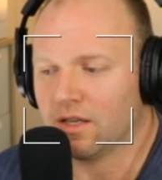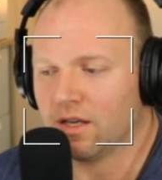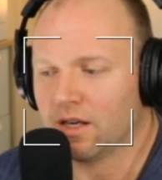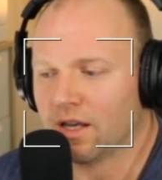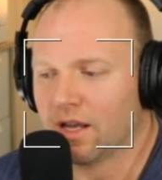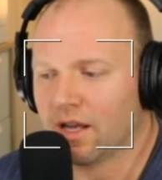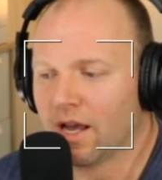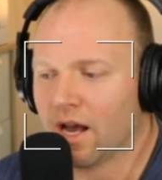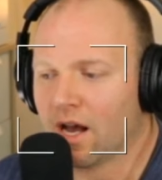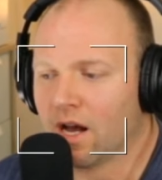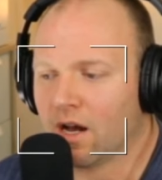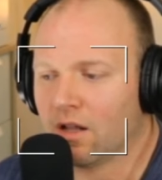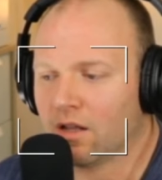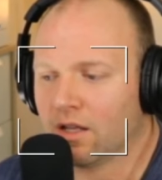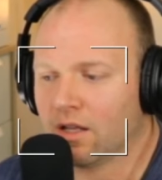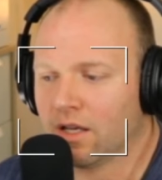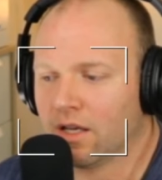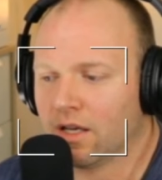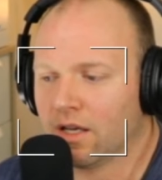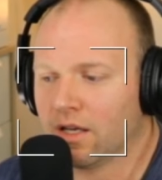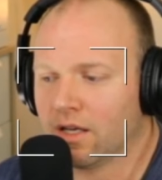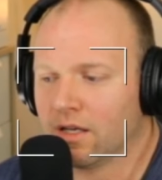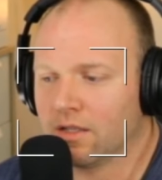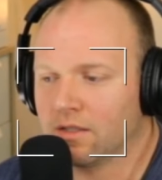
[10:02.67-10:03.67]
a gal
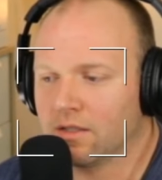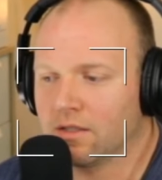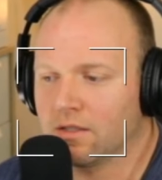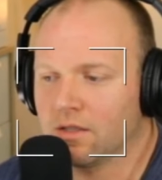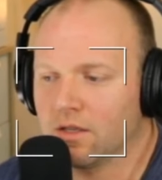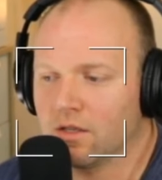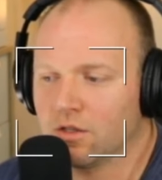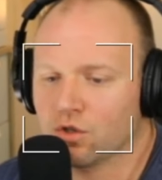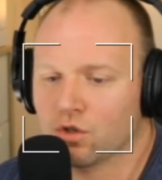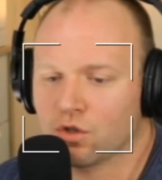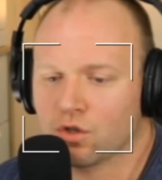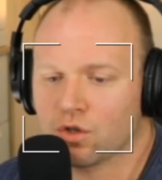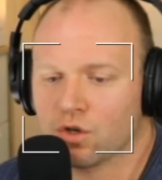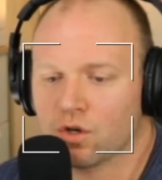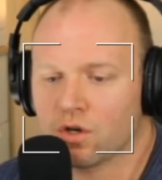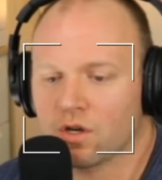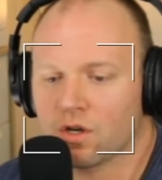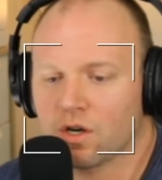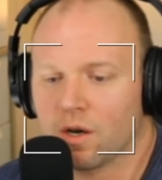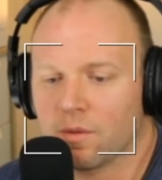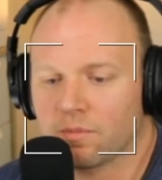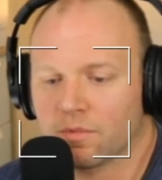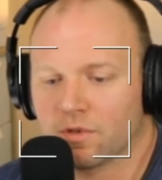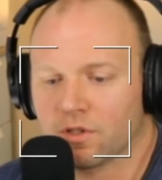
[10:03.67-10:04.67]
is stirred
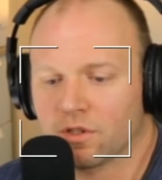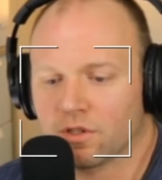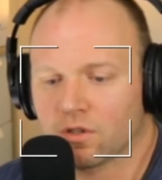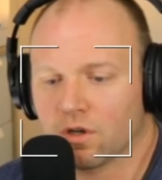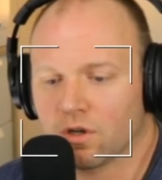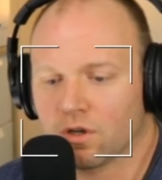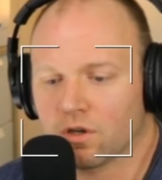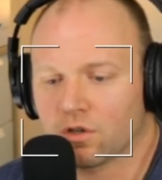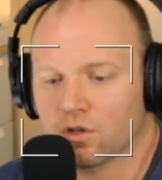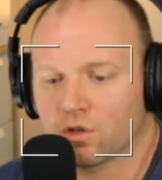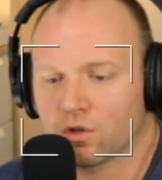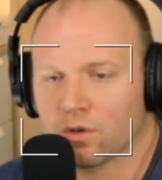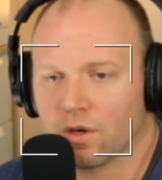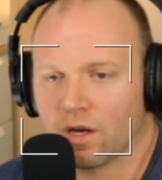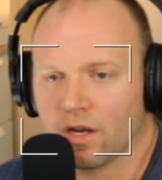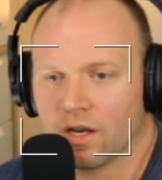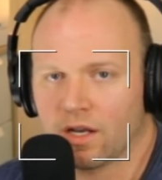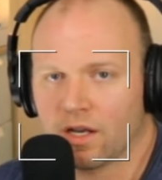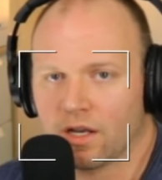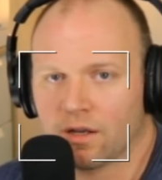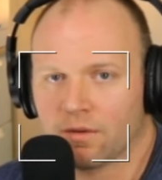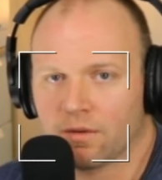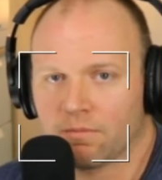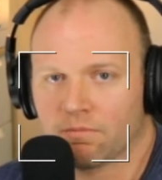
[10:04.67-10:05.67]
up to start
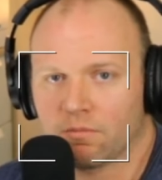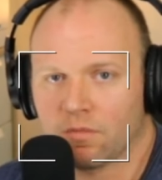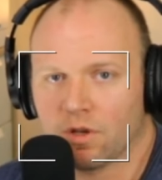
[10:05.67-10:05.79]
training,